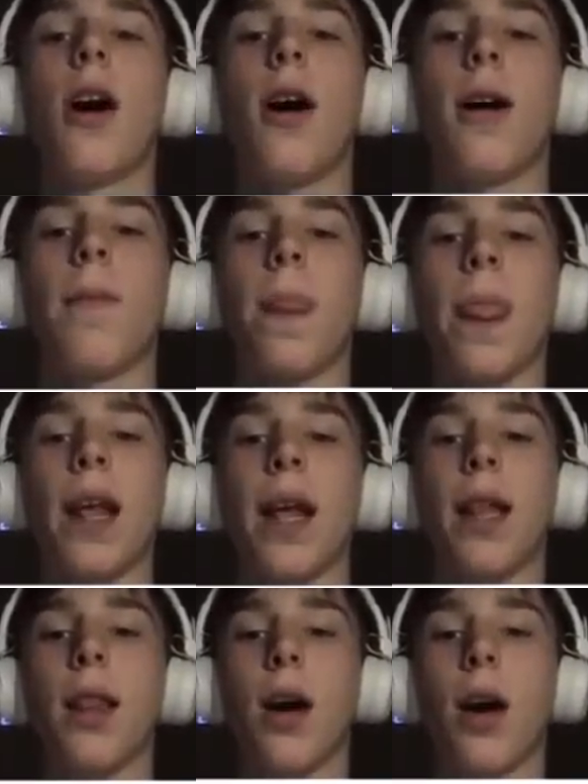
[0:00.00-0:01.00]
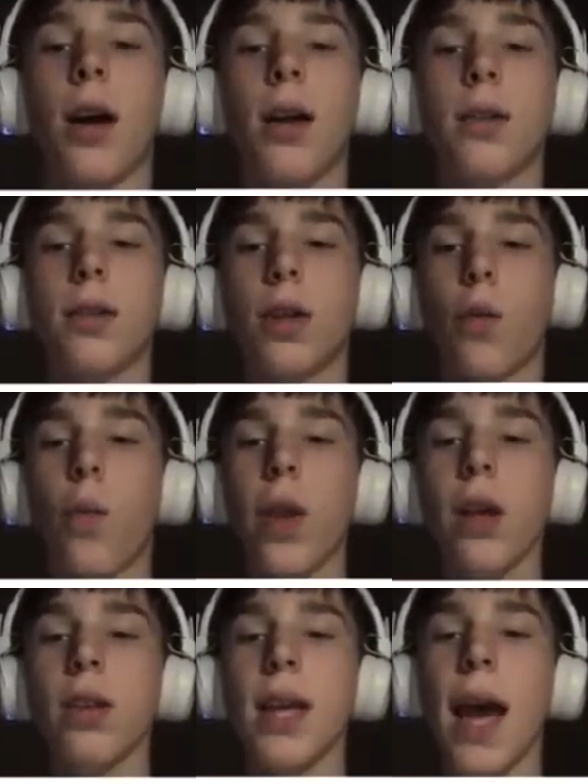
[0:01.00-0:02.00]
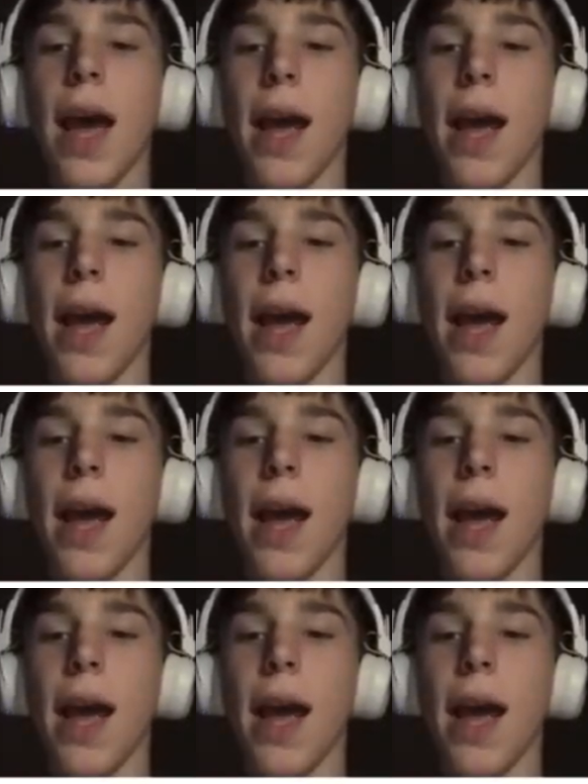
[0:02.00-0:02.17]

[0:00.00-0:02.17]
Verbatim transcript: Um, the the wheels